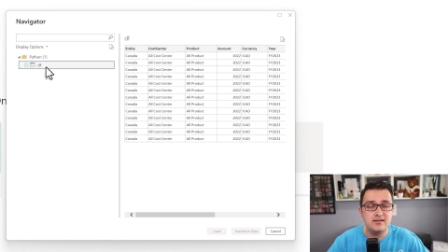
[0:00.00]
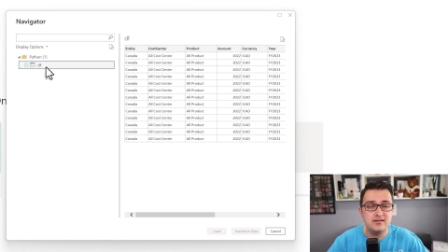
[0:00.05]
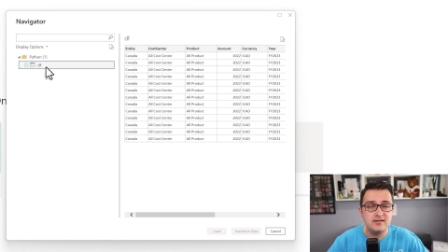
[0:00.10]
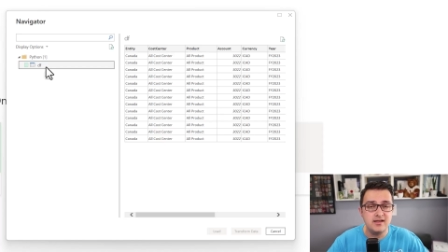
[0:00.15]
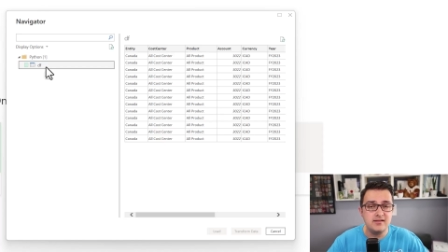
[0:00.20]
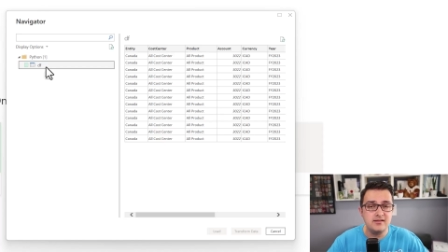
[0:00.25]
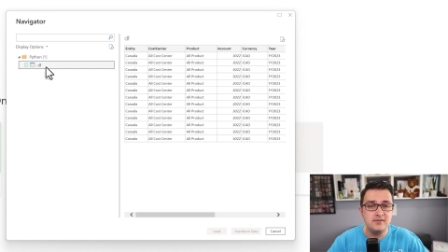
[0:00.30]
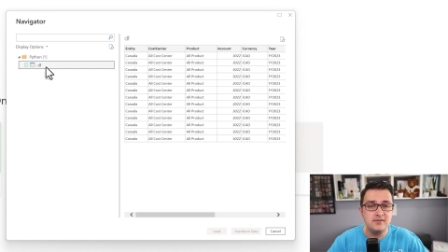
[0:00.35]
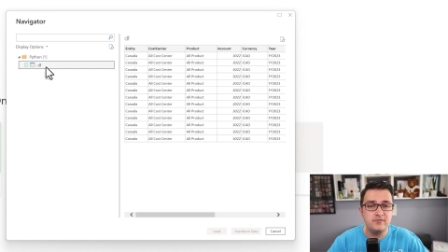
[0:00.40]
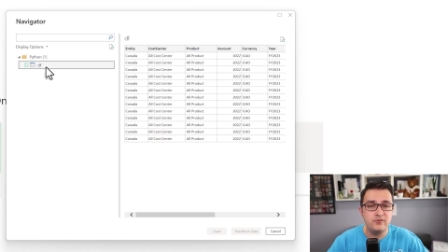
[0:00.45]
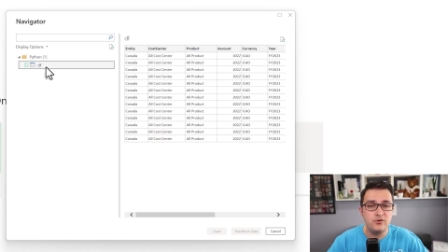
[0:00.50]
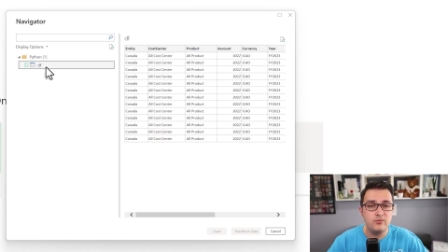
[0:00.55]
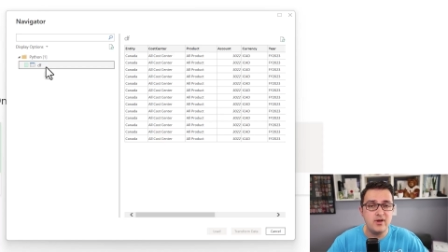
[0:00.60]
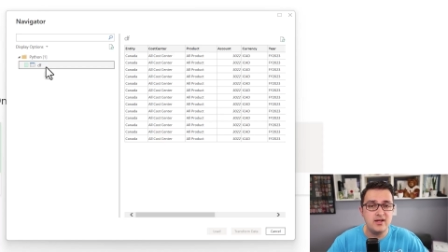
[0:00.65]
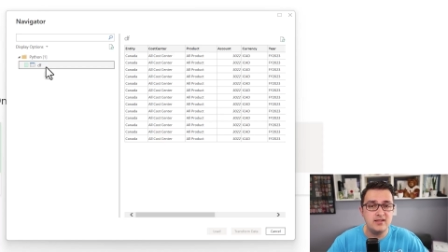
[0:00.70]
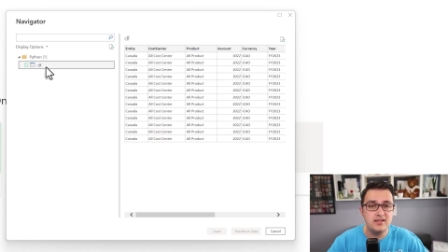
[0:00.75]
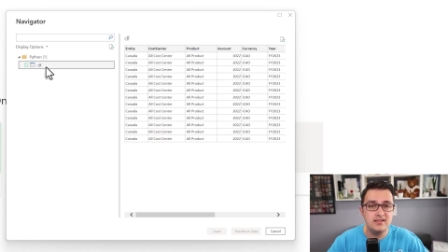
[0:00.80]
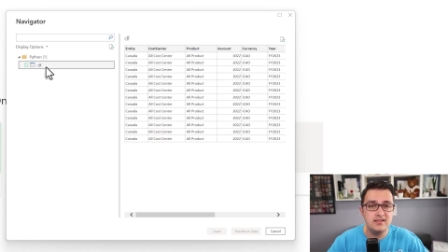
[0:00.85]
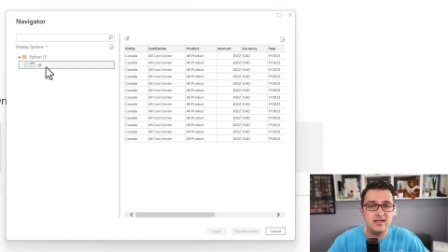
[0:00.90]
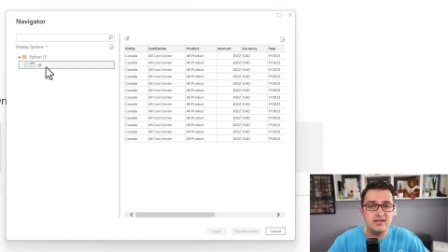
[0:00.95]
nicely
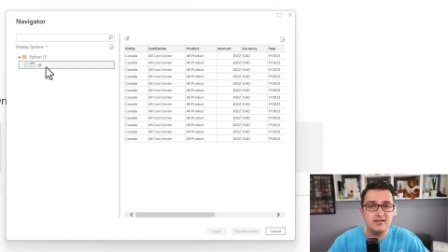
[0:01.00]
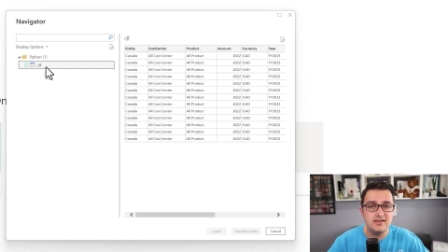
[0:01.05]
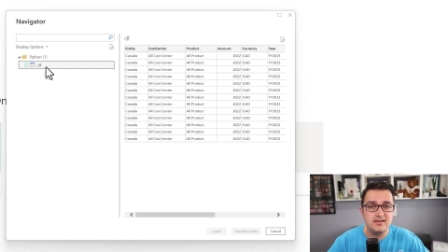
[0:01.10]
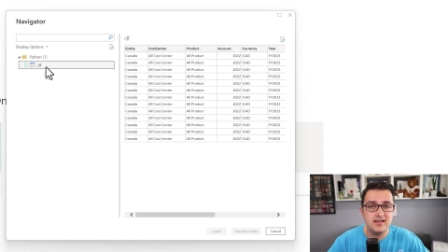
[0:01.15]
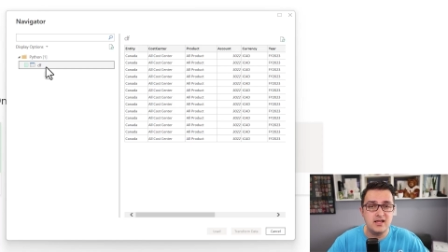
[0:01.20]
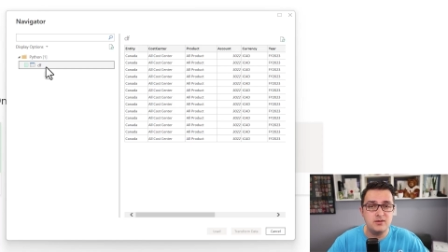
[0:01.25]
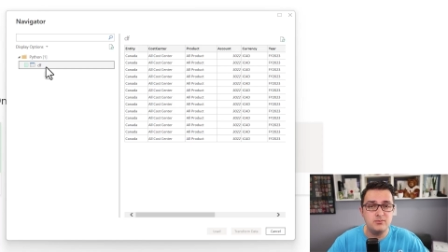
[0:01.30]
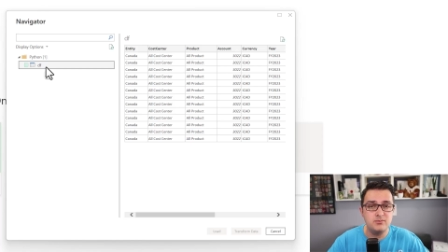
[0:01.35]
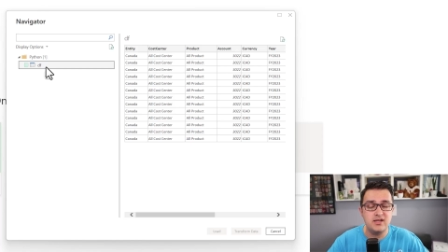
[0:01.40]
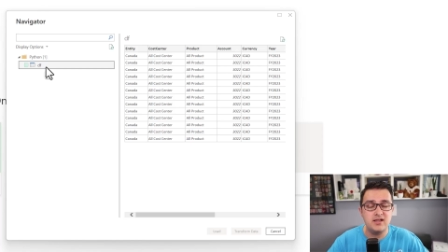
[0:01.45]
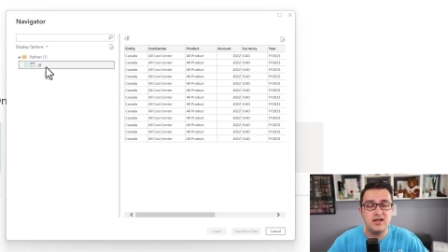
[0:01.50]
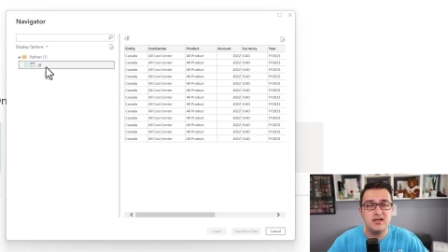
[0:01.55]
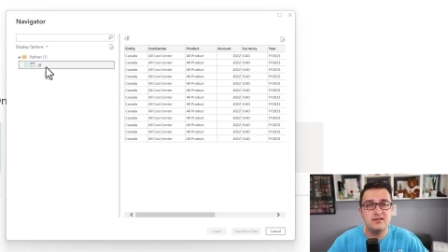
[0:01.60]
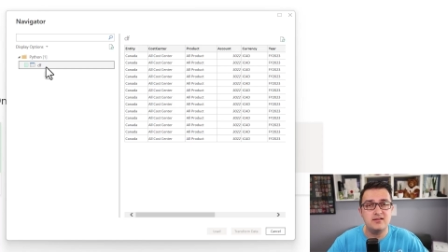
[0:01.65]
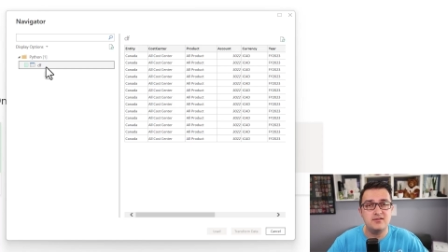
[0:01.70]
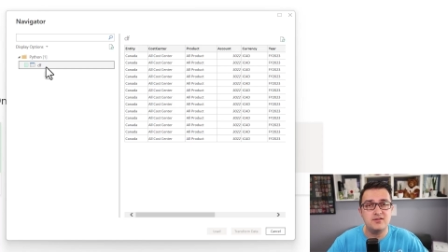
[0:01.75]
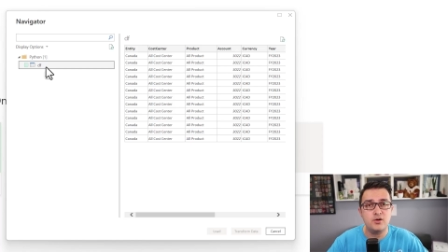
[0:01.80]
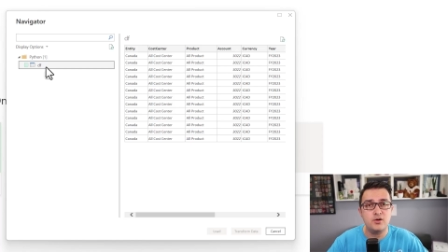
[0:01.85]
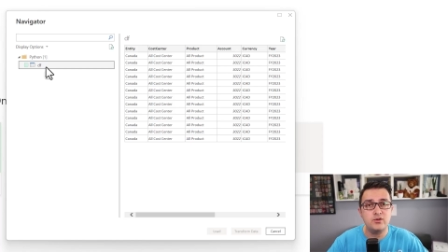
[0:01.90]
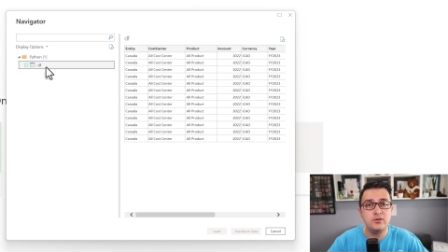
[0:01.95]
formatted data set because
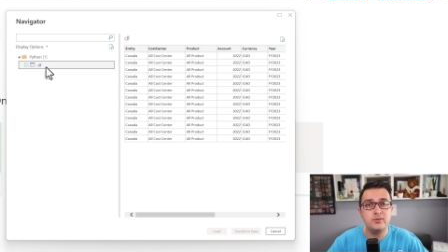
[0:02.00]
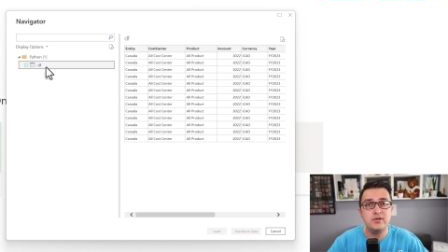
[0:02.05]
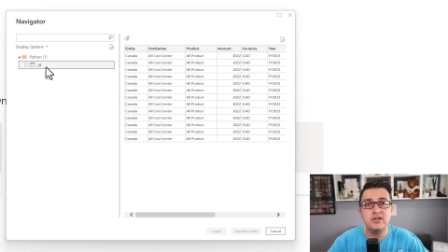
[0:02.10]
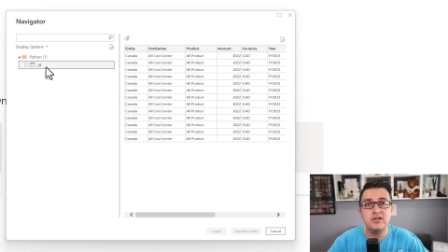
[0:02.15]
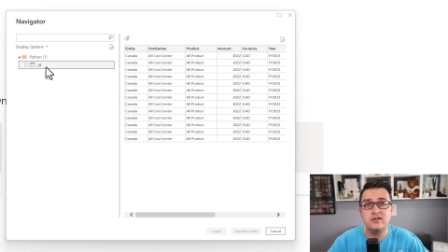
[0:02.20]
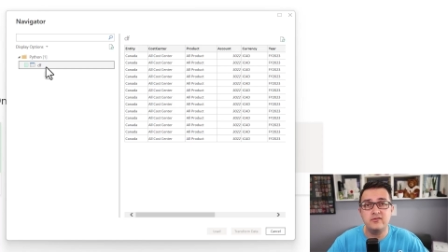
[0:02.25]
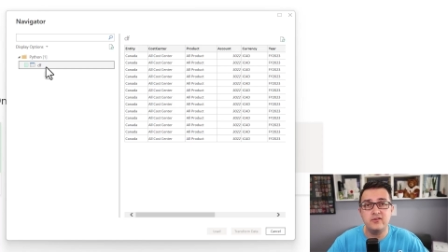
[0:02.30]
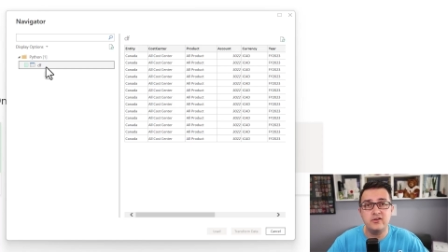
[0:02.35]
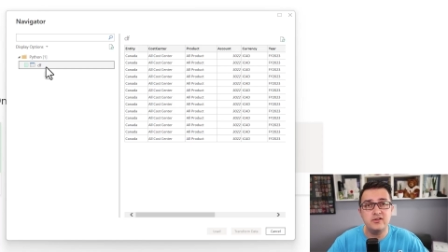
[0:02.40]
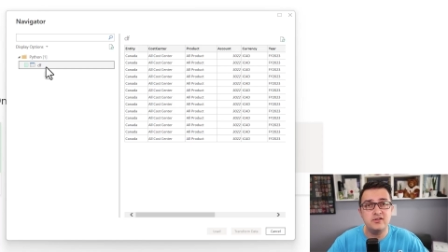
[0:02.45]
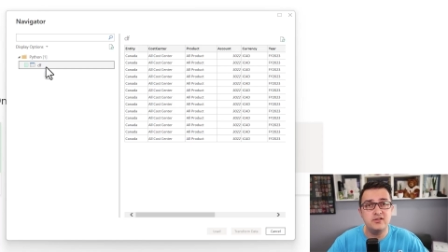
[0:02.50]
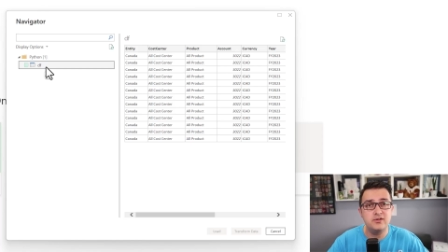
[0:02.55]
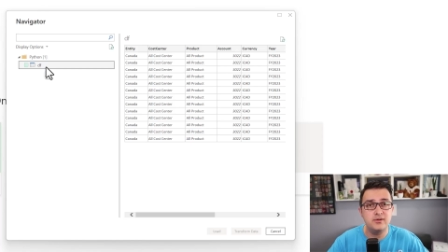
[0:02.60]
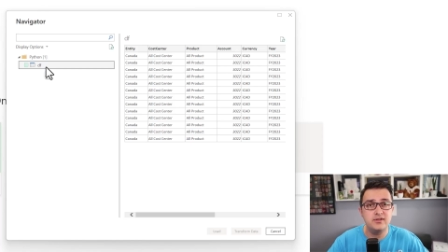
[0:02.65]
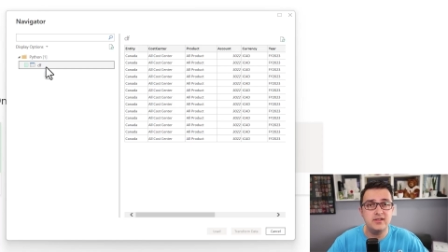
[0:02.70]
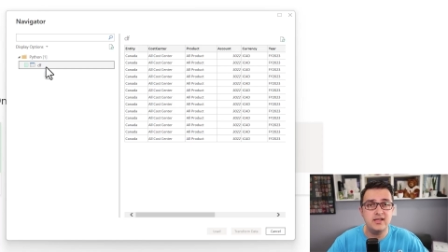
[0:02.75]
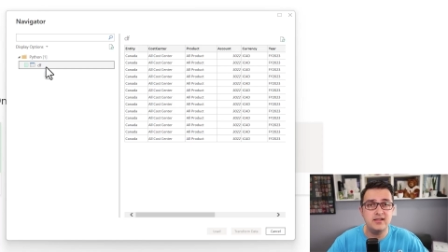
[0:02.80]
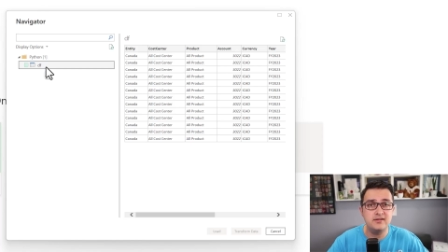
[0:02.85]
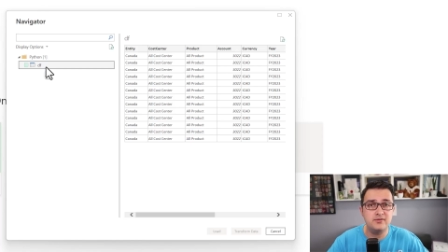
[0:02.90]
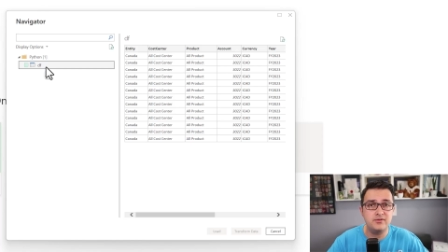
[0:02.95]
it's already been converted to a
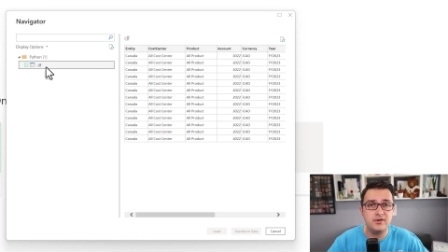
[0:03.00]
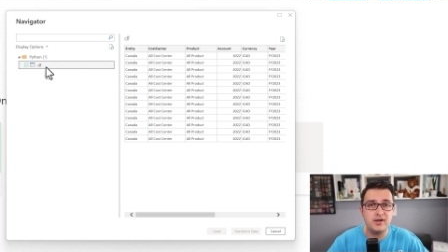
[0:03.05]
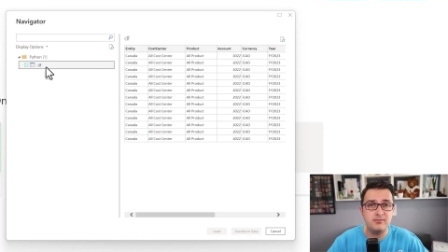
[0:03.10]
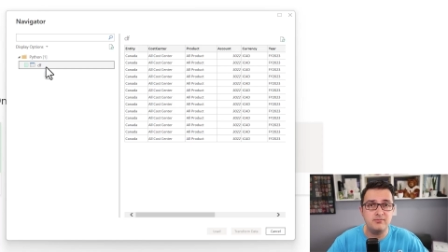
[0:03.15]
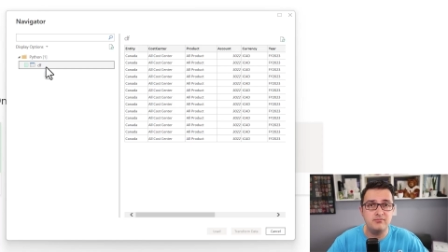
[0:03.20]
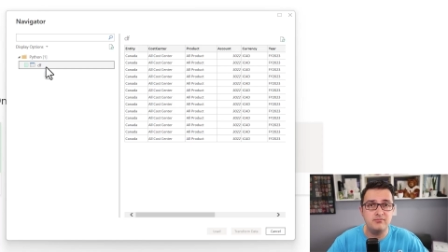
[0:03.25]
data frame.